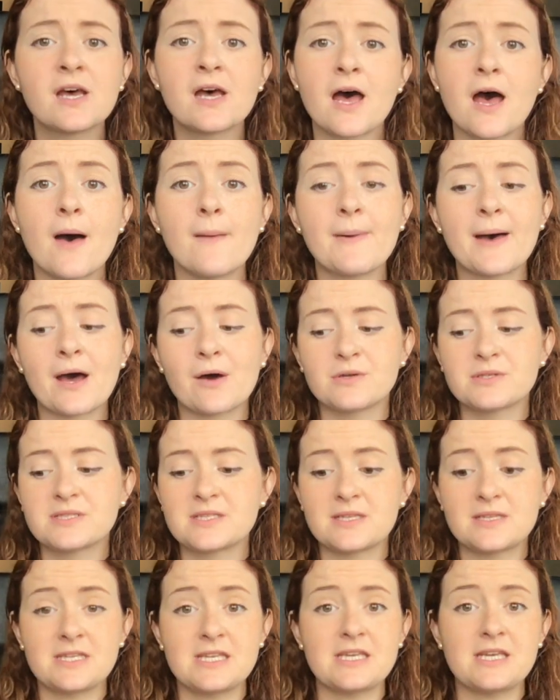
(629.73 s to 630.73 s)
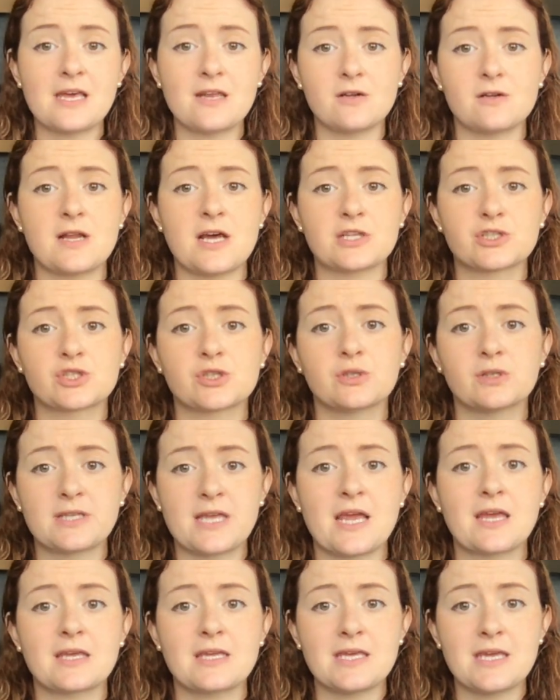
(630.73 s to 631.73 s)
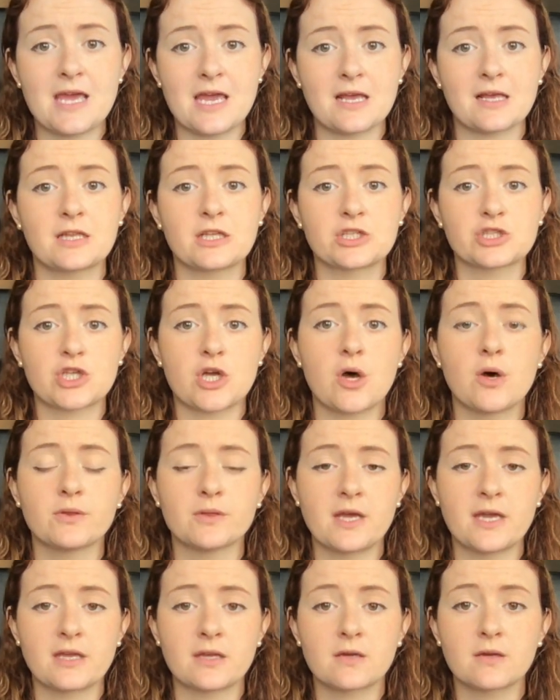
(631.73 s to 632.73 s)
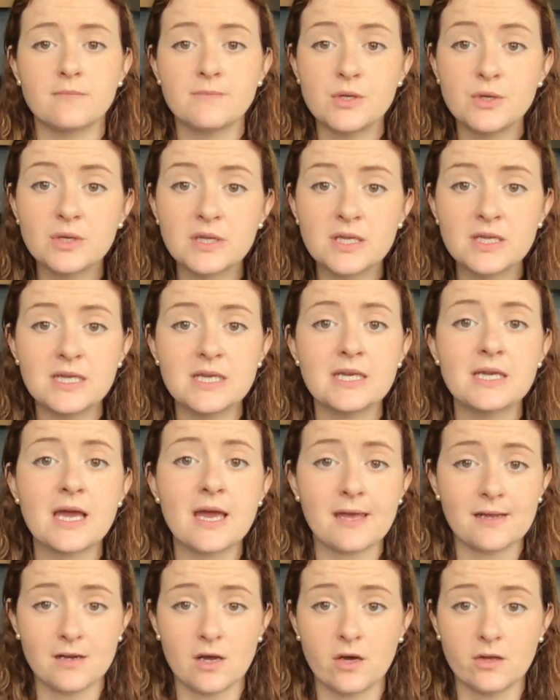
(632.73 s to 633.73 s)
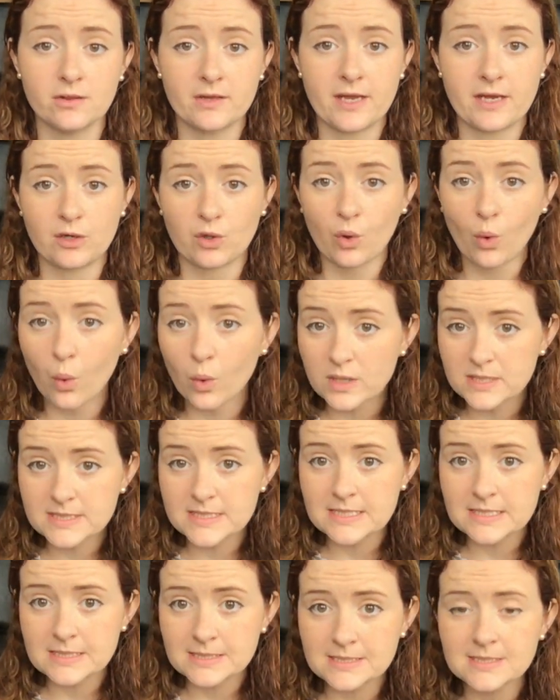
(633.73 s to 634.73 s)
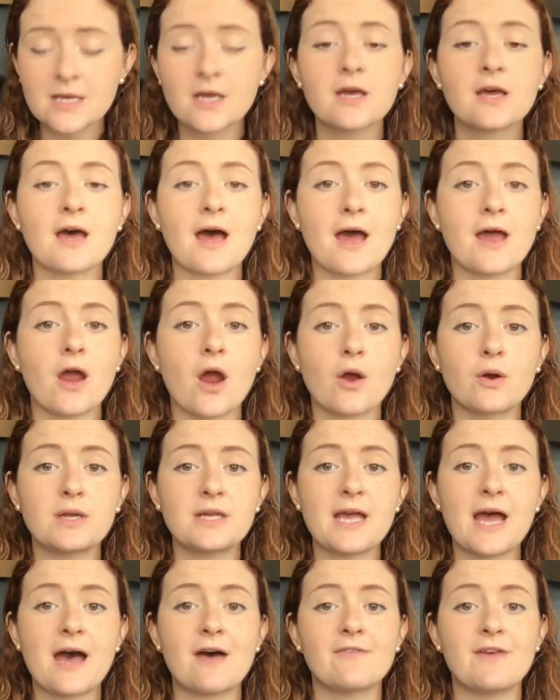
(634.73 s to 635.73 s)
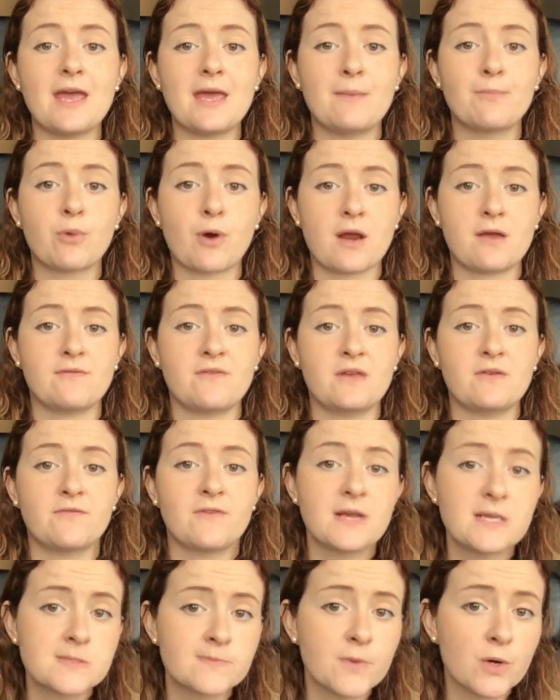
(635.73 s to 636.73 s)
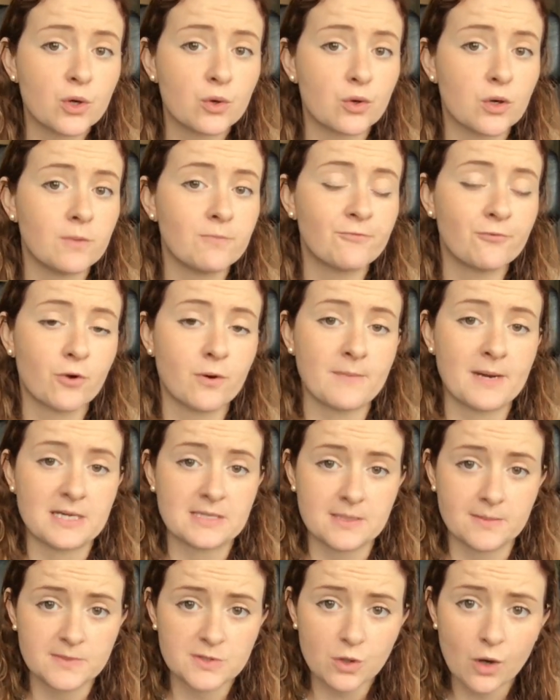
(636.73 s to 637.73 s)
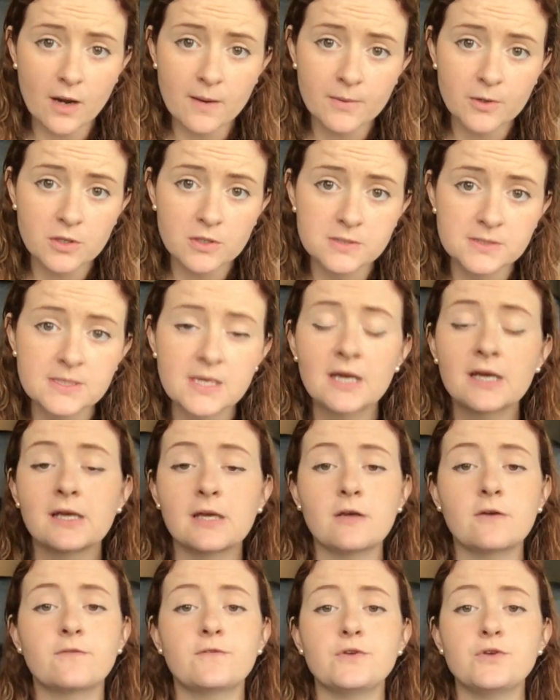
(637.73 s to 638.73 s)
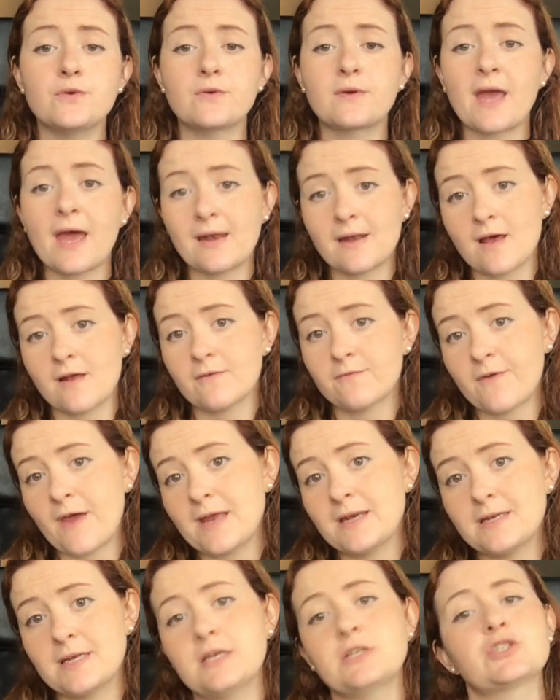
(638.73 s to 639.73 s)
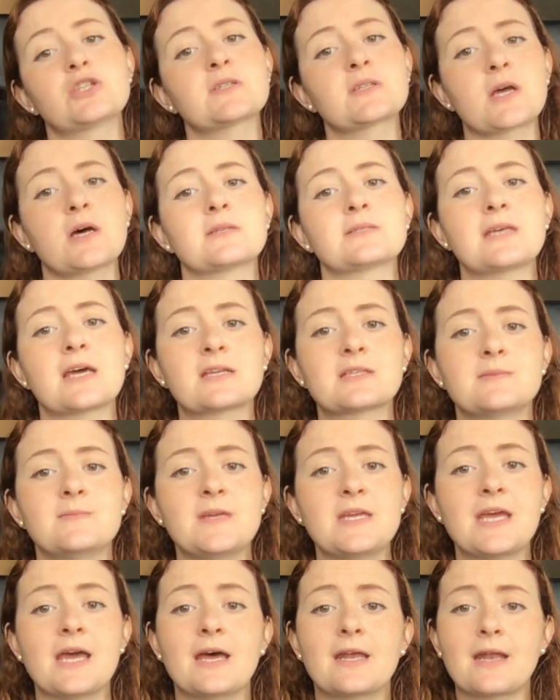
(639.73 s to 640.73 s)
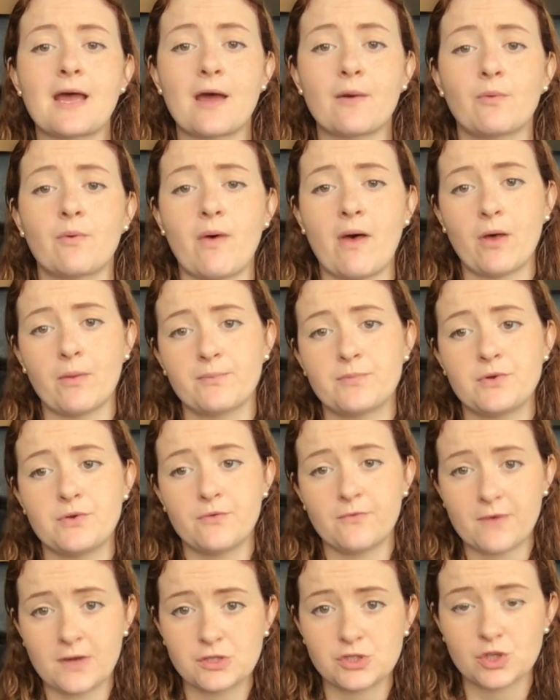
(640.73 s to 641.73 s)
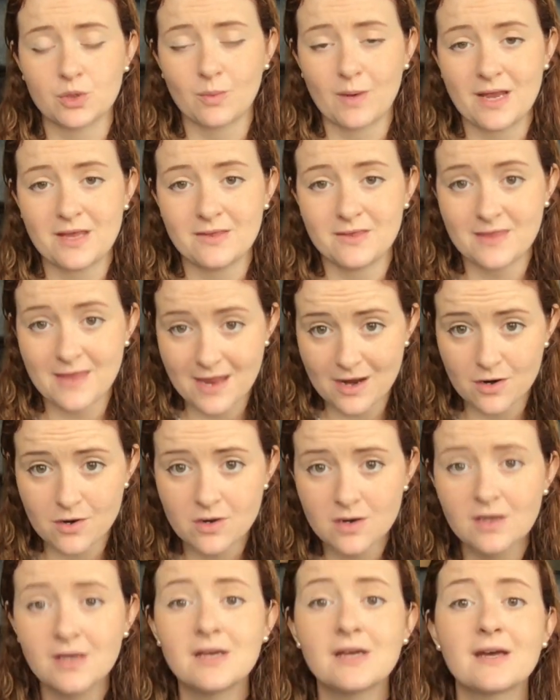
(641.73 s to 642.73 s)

about the International Yankee English online community and online courses. I already have a private Facebook group for my subscribers. If you cannot find it, just contact me and I will help you find your way there.